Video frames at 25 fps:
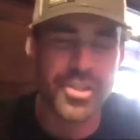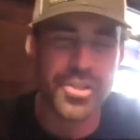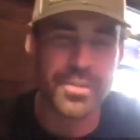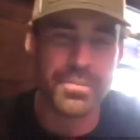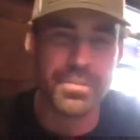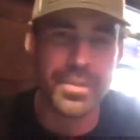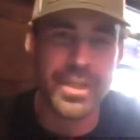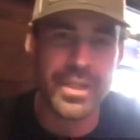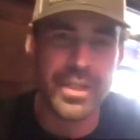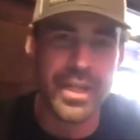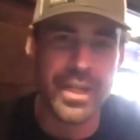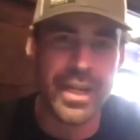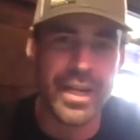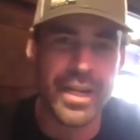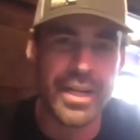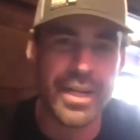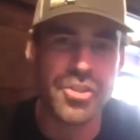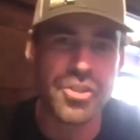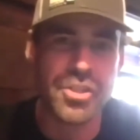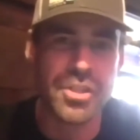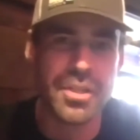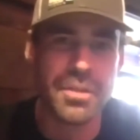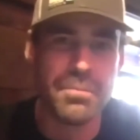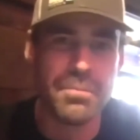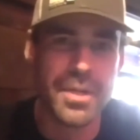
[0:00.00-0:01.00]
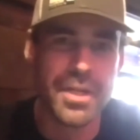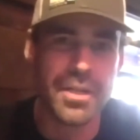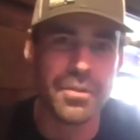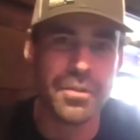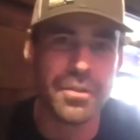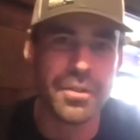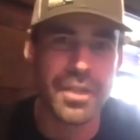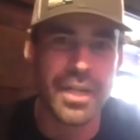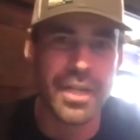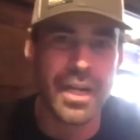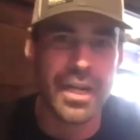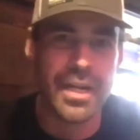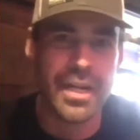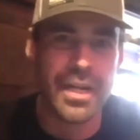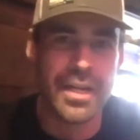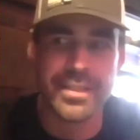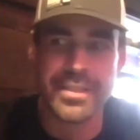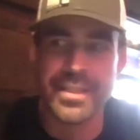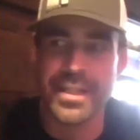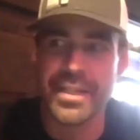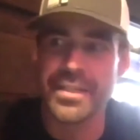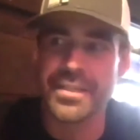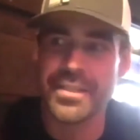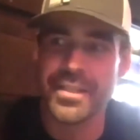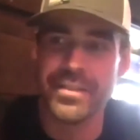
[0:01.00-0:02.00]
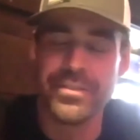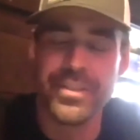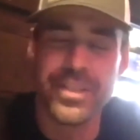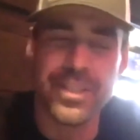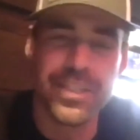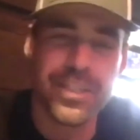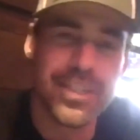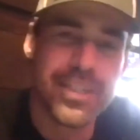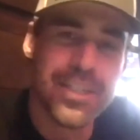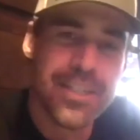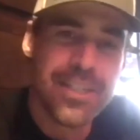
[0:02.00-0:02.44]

the pH and the mineral content of it,